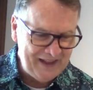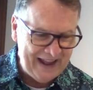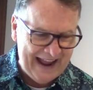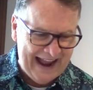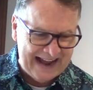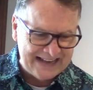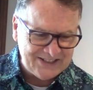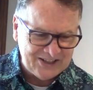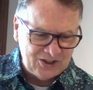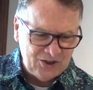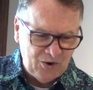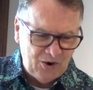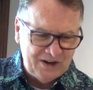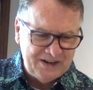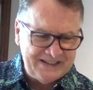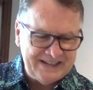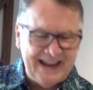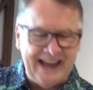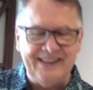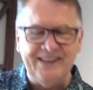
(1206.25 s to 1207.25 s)
As the
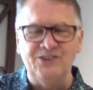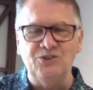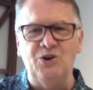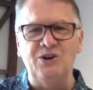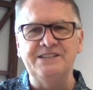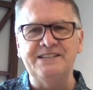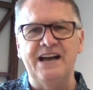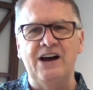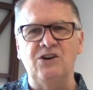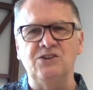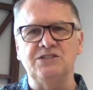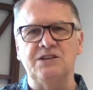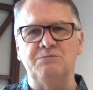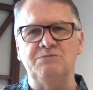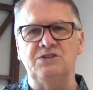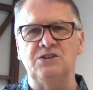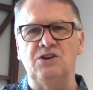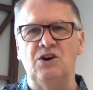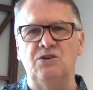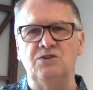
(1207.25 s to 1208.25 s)
Lord, and the Lord tells him
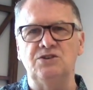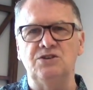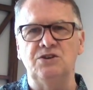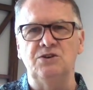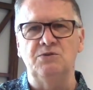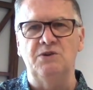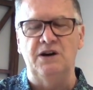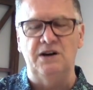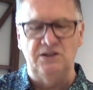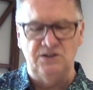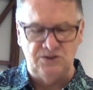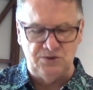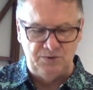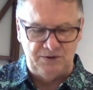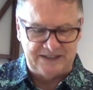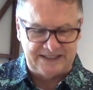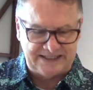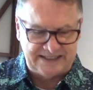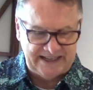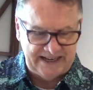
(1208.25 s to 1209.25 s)
to go to a, to
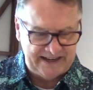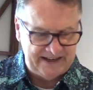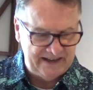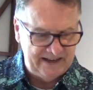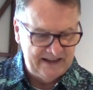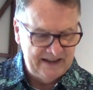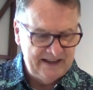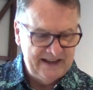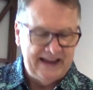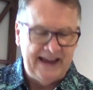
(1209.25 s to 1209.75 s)
a city,